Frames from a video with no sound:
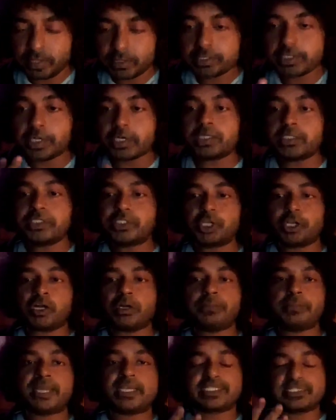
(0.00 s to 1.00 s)
Your
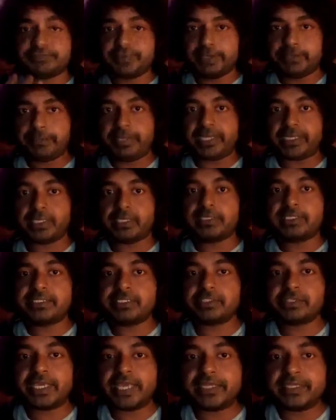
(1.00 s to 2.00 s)
job as a filmmaker is
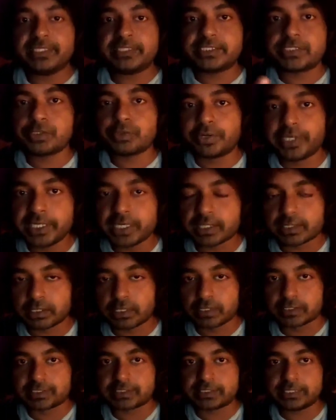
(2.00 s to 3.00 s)
to get the story
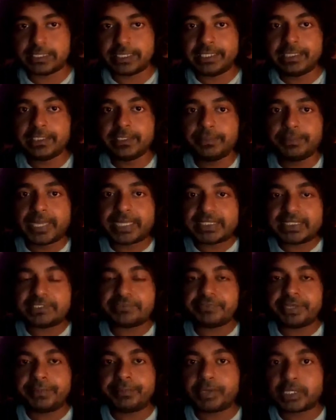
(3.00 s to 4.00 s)
across in the best
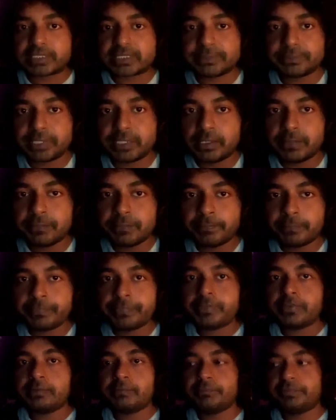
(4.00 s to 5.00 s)
way possible
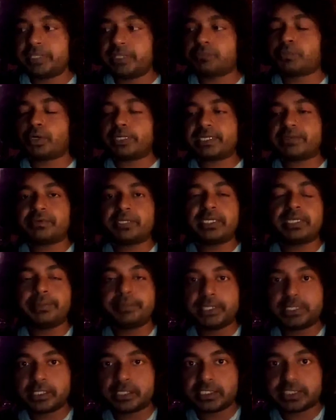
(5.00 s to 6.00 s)
with whatever
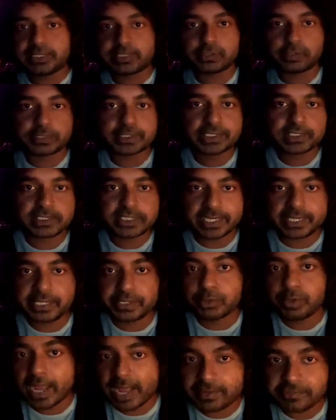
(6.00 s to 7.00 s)
limited resources that
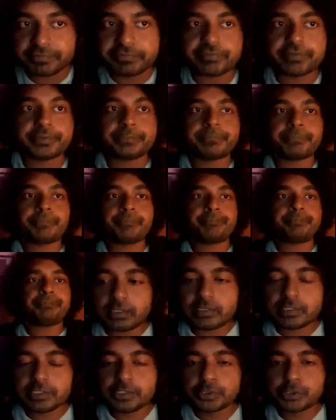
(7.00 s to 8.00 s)
you have.
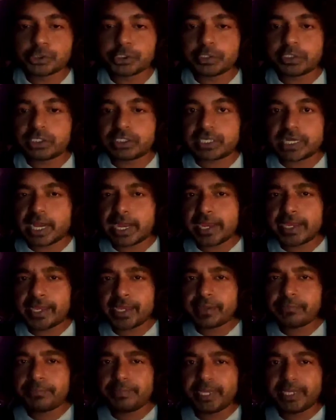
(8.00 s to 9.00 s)
you should try
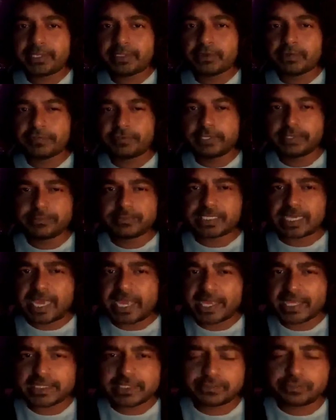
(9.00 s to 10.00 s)
and make your films
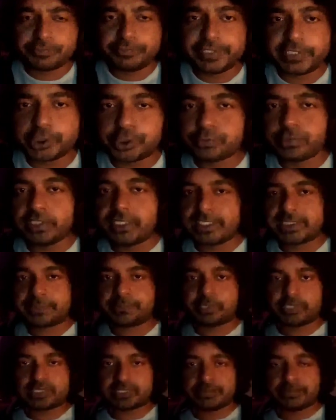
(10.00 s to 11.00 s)
as visual as
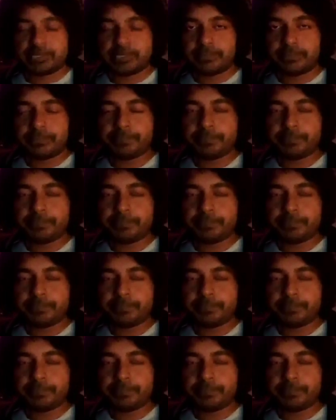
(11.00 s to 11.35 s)
possible.